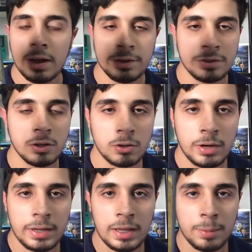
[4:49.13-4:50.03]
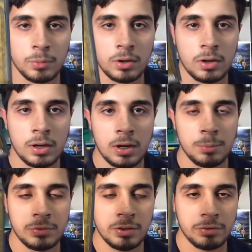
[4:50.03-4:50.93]
It's still a great game though.
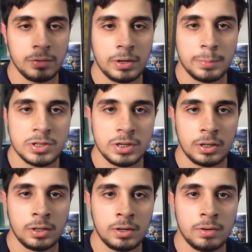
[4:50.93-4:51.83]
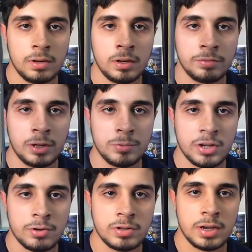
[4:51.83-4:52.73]
Definitely recommend checking it out. Fire Emblem
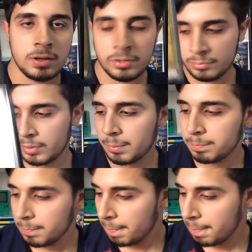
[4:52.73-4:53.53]
Shadow Dragon, awesome game.